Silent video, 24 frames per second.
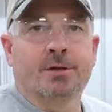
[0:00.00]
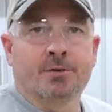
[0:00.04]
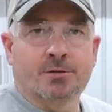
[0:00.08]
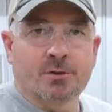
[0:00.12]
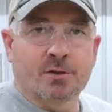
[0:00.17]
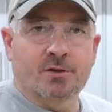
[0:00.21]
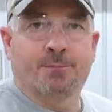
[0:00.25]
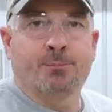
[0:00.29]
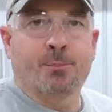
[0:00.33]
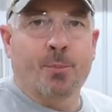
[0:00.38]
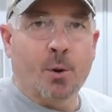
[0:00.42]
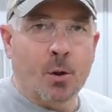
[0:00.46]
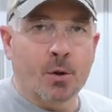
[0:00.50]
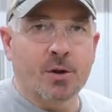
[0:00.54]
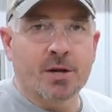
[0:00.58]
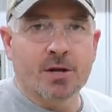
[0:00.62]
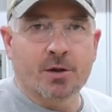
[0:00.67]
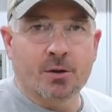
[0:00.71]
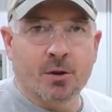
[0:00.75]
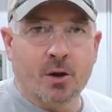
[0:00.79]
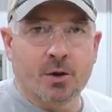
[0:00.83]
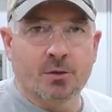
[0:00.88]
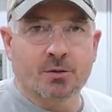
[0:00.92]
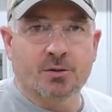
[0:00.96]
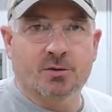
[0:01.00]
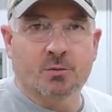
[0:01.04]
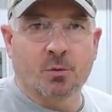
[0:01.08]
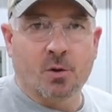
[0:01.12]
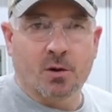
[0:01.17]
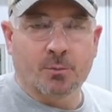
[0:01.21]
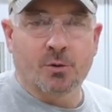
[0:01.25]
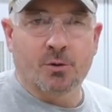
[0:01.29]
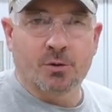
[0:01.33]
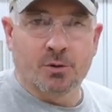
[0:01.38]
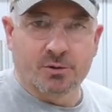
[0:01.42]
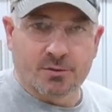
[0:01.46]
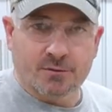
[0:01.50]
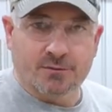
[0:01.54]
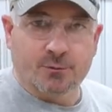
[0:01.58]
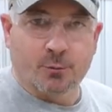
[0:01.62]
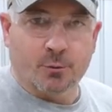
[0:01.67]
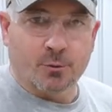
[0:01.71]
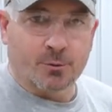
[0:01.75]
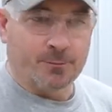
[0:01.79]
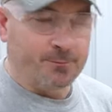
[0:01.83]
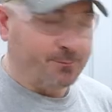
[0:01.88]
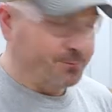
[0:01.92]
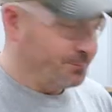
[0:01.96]
So it's pretty close to what I'm gonna use it
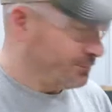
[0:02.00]
for.